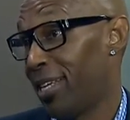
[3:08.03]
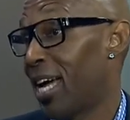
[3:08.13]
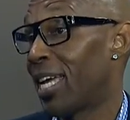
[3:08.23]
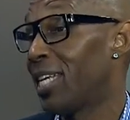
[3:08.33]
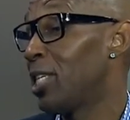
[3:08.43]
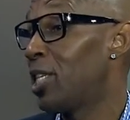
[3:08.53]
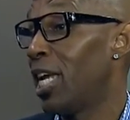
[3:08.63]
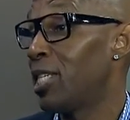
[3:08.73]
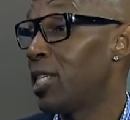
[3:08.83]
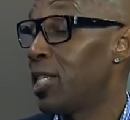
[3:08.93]
I get a
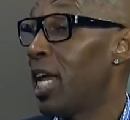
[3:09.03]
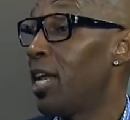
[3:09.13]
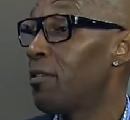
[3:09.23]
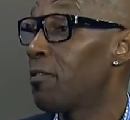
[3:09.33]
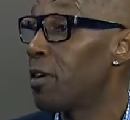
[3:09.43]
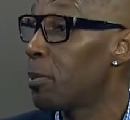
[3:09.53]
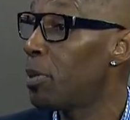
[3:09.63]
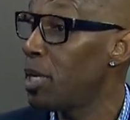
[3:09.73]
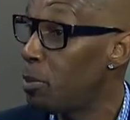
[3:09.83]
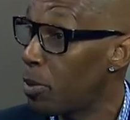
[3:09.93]
chance to stand in front of
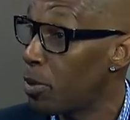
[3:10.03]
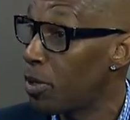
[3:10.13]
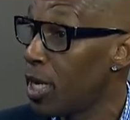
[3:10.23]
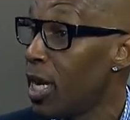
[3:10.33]
people.